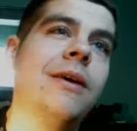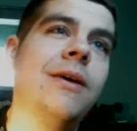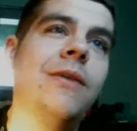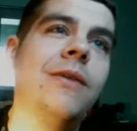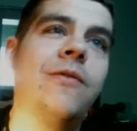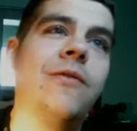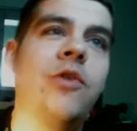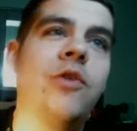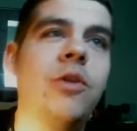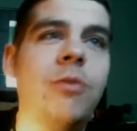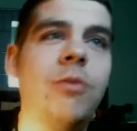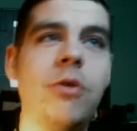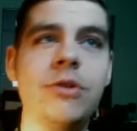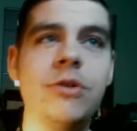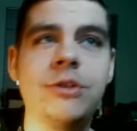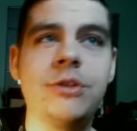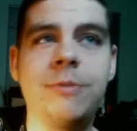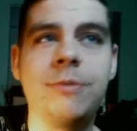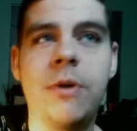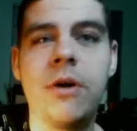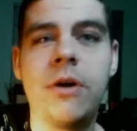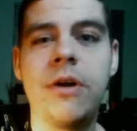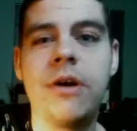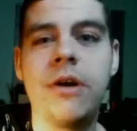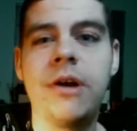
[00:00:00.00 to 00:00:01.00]
for the most
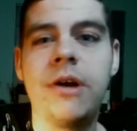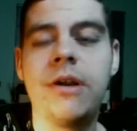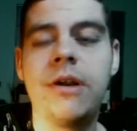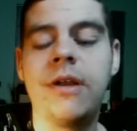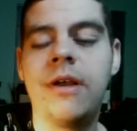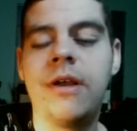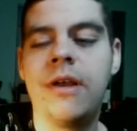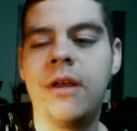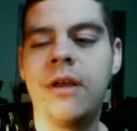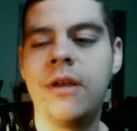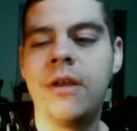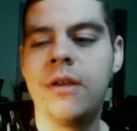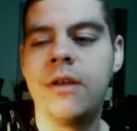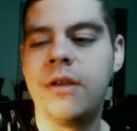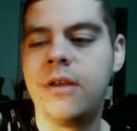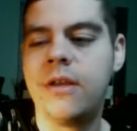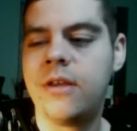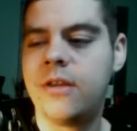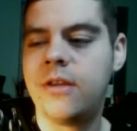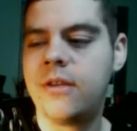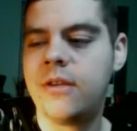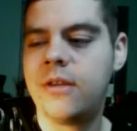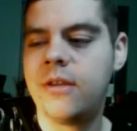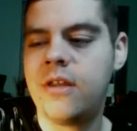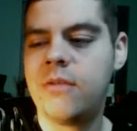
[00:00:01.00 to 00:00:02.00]
part,
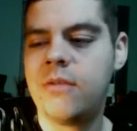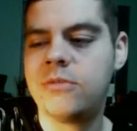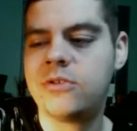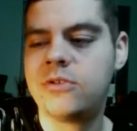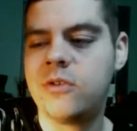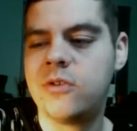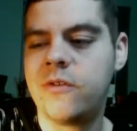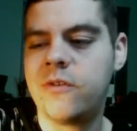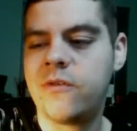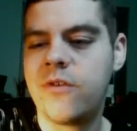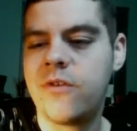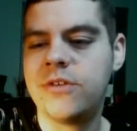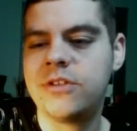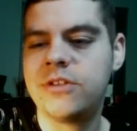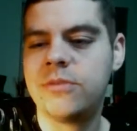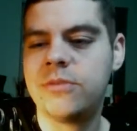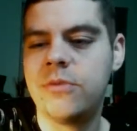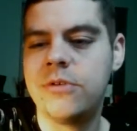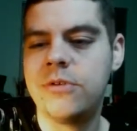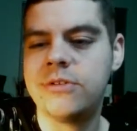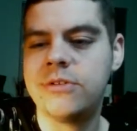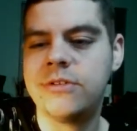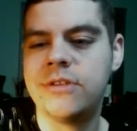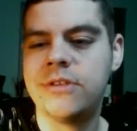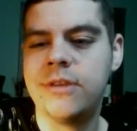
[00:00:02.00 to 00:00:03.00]
I'm still friends with
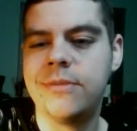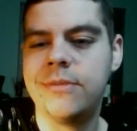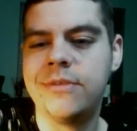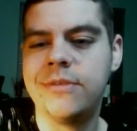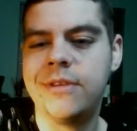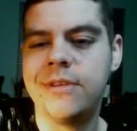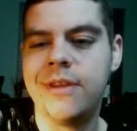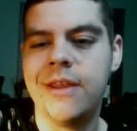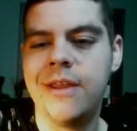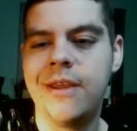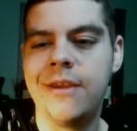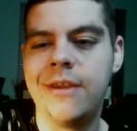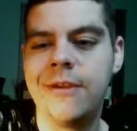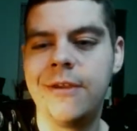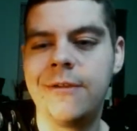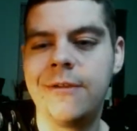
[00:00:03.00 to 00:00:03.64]
most of them today.